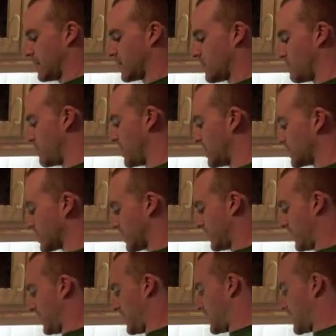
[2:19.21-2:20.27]
your meat a
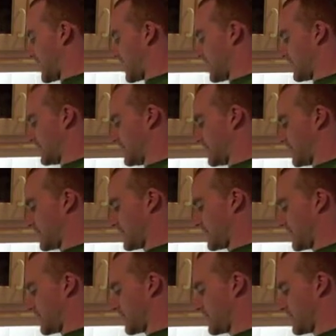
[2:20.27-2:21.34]
lot
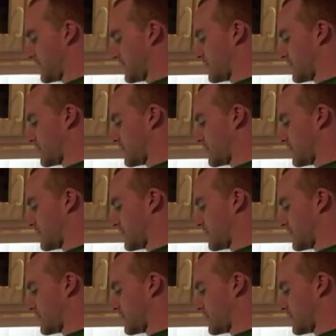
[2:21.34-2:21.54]
easier